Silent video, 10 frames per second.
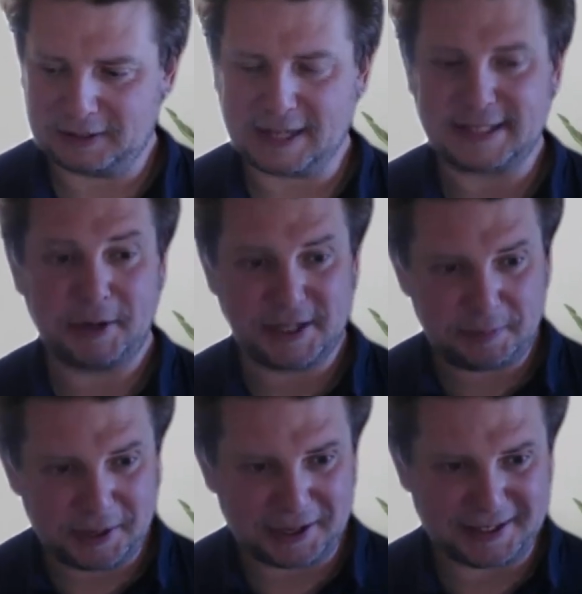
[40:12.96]
customer
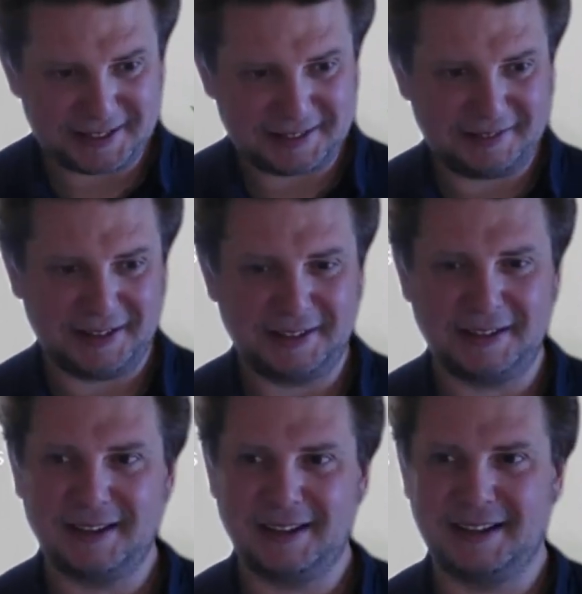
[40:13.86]
experience
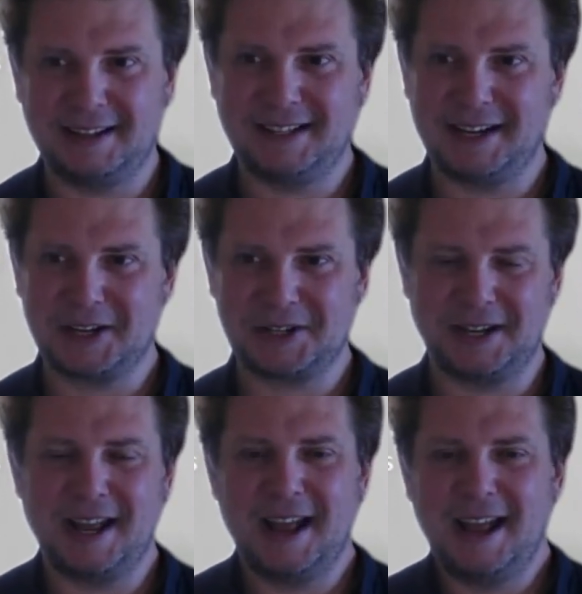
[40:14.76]
than selection.